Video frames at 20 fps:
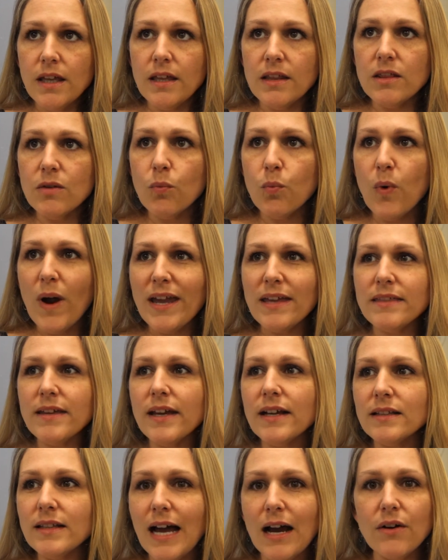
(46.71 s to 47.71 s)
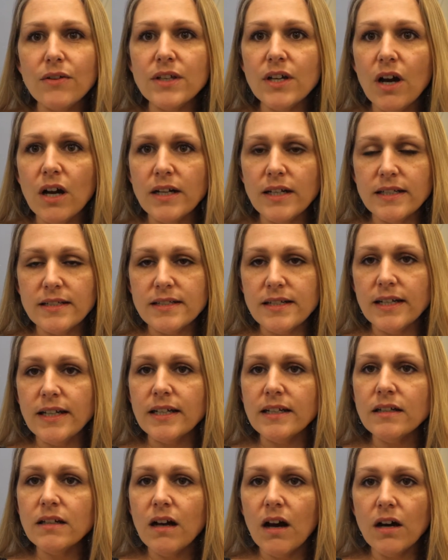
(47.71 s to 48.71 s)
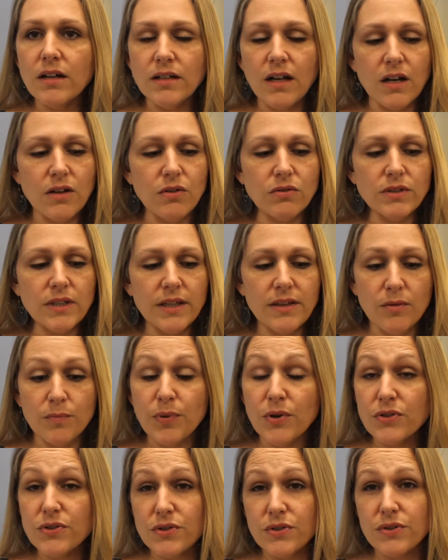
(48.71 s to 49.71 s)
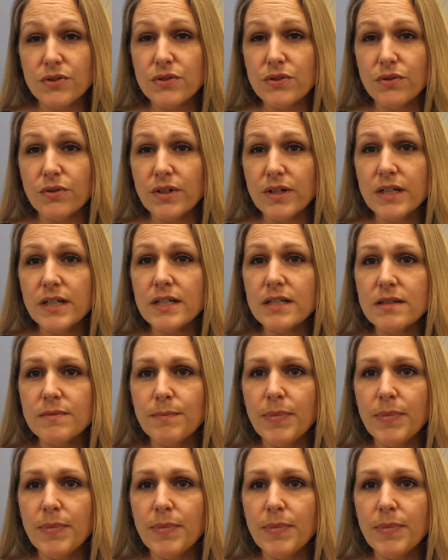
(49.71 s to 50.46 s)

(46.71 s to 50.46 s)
the way they allow the audience in on not only their personal stories,